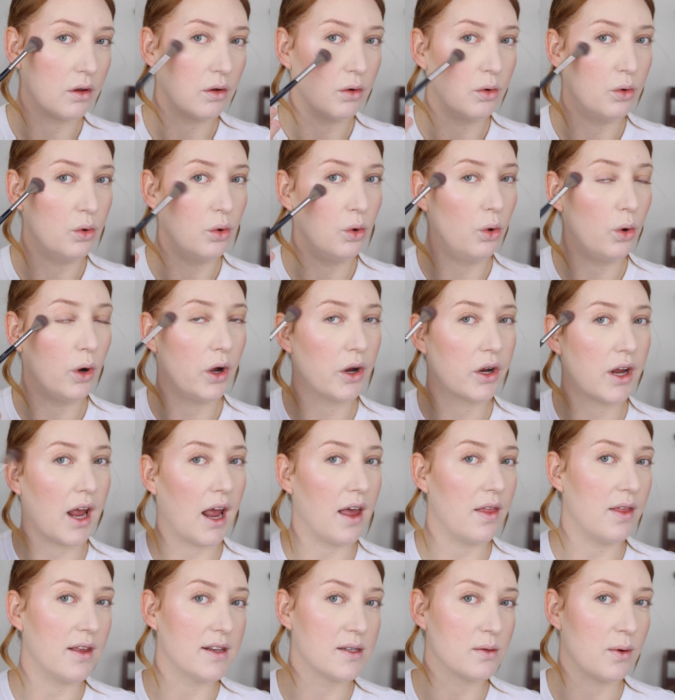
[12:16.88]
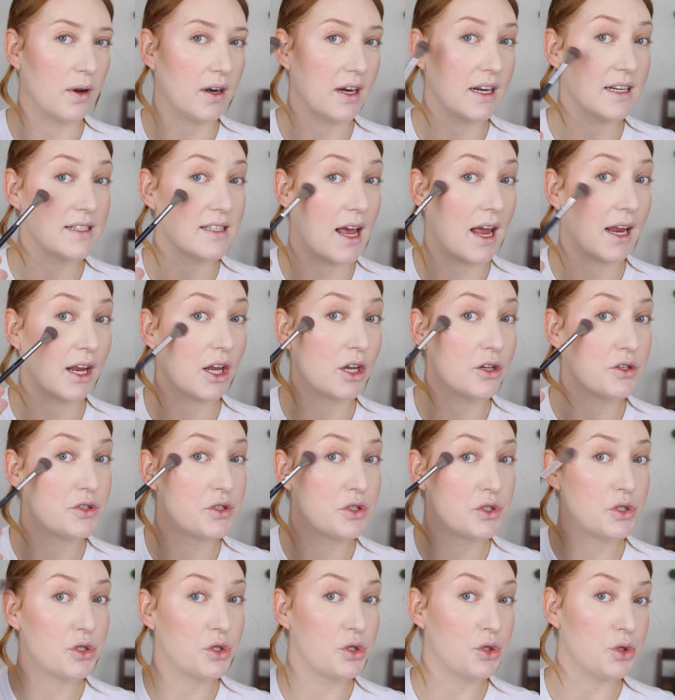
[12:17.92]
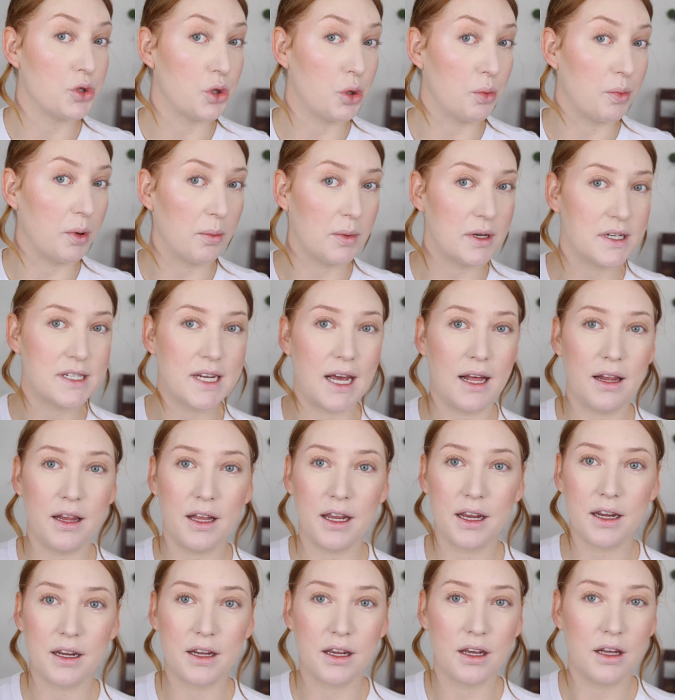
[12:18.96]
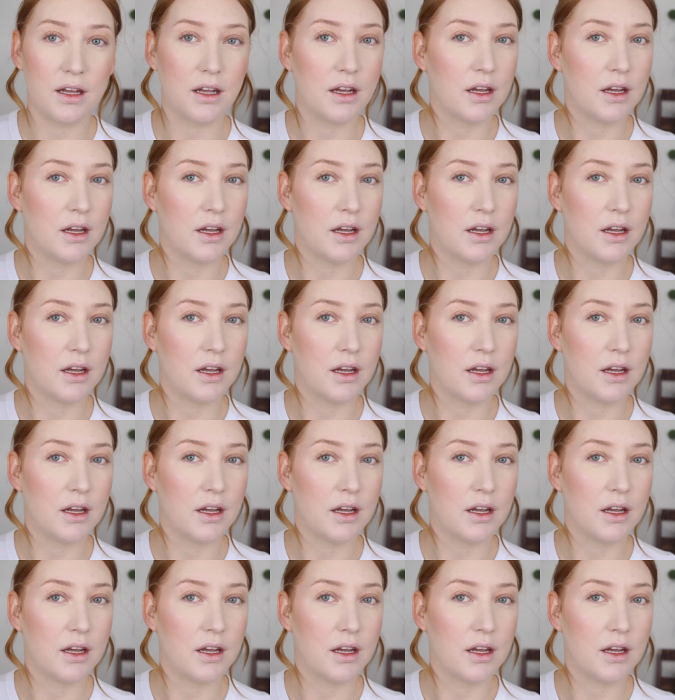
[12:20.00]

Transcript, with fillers: Ooh, okay, this one is like super metallic.